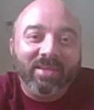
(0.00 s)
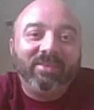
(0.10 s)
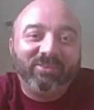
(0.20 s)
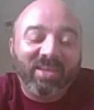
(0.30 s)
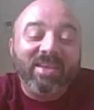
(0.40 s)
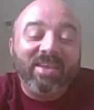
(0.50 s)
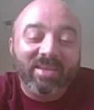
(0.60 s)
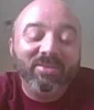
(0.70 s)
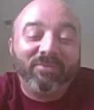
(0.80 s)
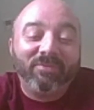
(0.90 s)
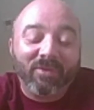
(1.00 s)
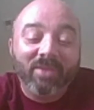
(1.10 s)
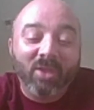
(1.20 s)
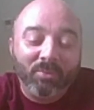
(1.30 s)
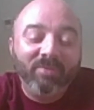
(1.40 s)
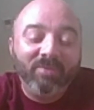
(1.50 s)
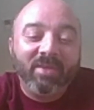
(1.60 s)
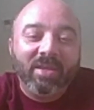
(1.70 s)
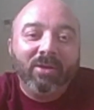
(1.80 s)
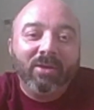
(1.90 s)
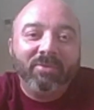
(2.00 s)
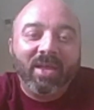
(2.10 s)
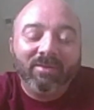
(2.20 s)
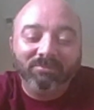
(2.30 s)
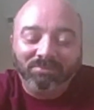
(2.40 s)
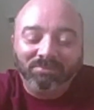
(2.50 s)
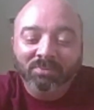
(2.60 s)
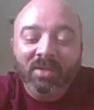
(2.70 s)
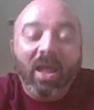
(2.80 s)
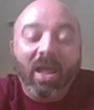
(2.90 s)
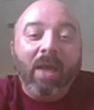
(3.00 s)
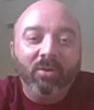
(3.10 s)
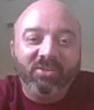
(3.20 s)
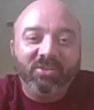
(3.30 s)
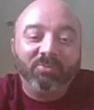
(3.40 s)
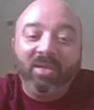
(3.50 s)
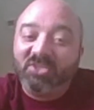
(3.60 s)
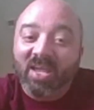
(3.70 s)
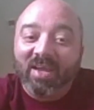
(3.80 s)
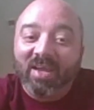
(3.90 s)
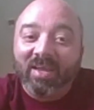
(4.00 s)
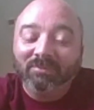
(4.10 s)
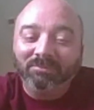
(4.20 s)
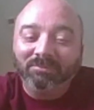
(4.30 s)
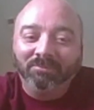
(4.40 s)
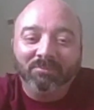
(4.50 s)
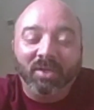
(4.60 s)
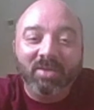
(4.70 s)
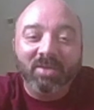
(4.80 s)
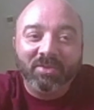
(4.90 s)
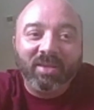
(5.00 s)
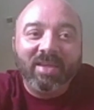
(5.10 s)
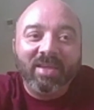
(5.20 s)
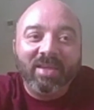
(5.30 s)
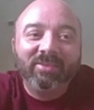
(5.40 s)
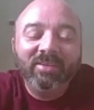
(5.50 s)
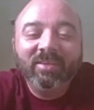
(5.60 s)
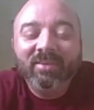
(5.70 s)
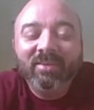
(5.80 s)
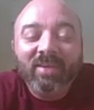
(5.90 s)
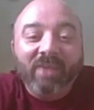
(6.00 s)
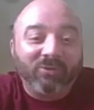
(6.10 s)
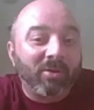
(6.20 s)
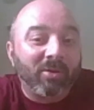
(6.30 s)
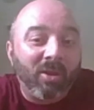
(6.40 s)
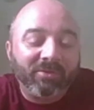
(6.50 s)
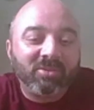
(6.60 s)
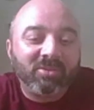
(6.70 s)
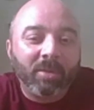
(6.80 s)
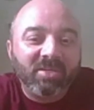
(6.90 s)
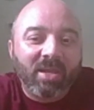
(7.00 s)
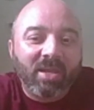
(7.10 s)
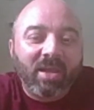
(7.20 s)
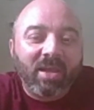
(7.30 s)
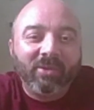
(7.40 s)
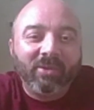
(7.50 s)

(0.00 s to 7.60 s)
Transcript: state in the opening video that I would just be a Jedi, but nonetheless, I started off as a chubby Jedi.